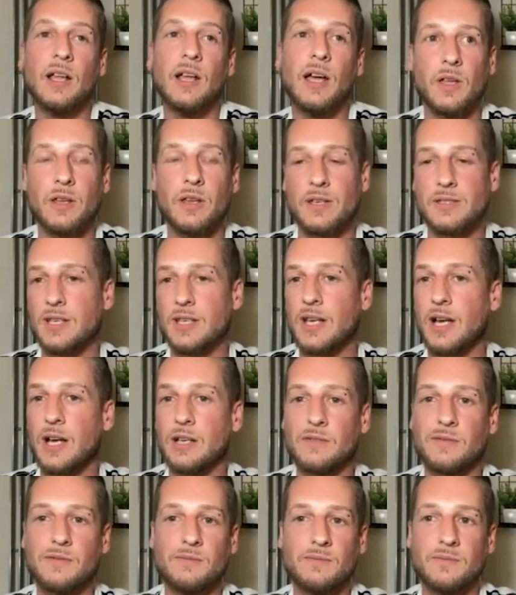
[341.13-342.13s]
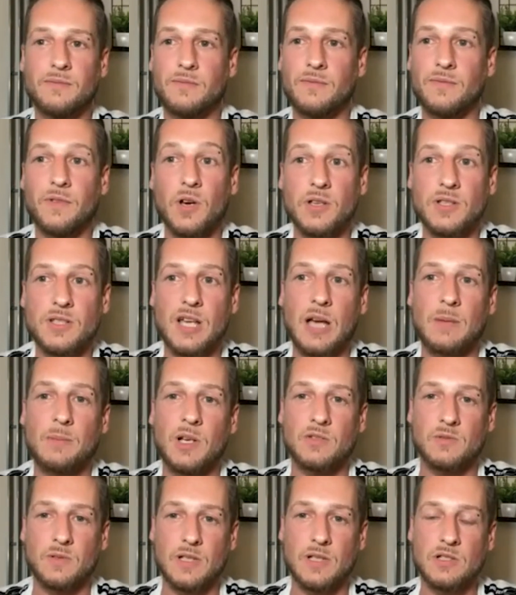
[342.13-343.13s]
and that's the kind of first time
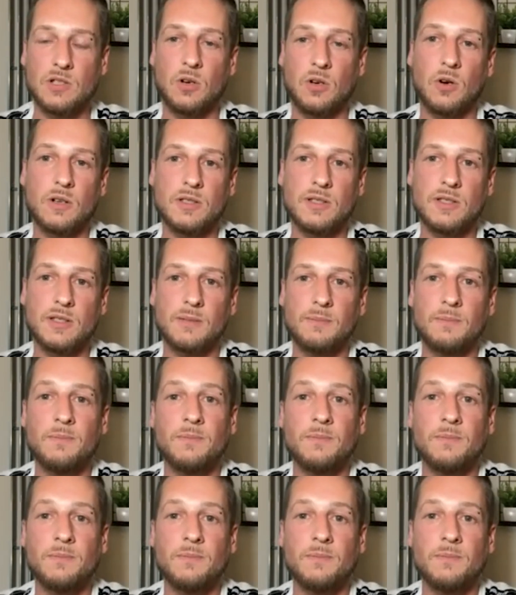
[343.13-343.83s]
I'd really talked